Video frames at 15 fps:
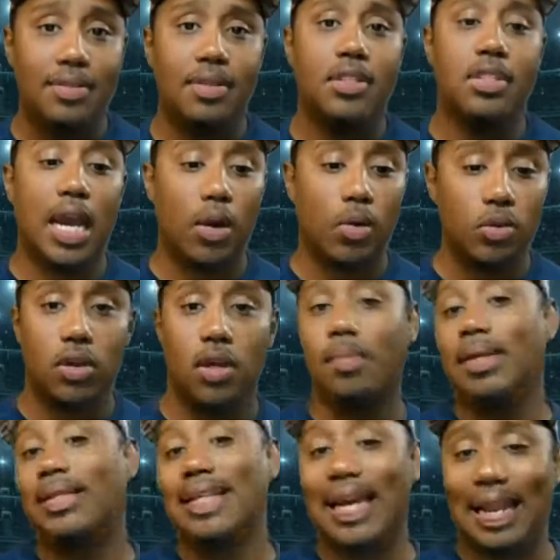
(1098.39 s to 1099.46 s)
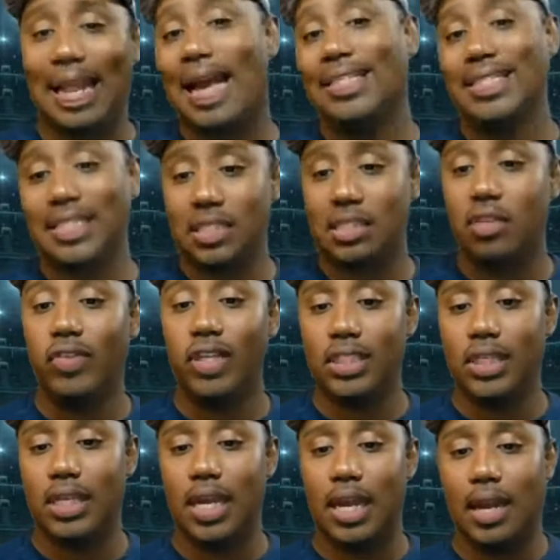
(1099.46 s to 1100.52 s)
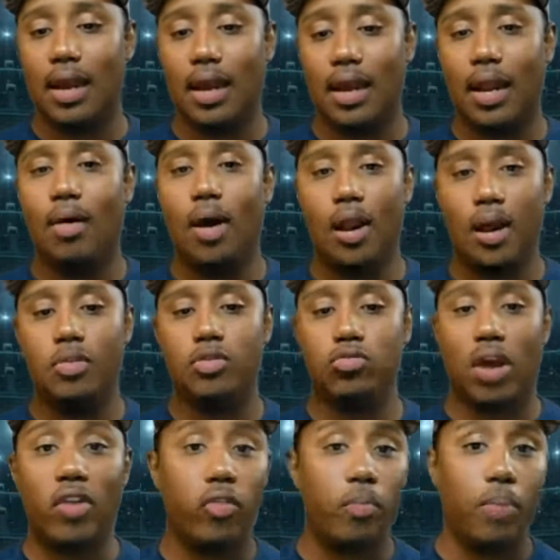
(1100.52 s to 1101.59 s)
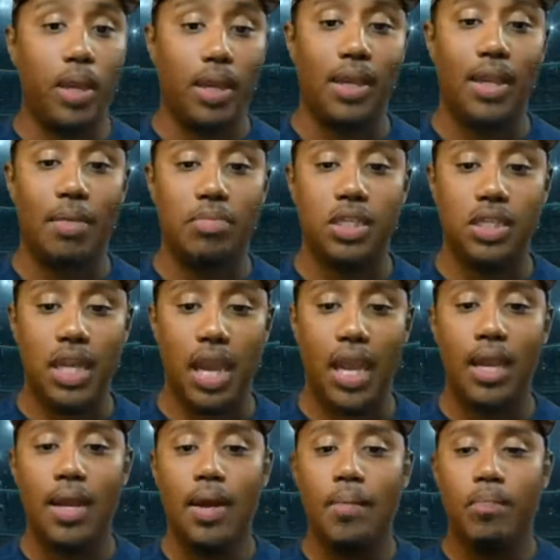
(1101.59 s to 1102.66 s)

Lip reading: The Jaguars are going to be dead last in this division, and I was right for picking them today.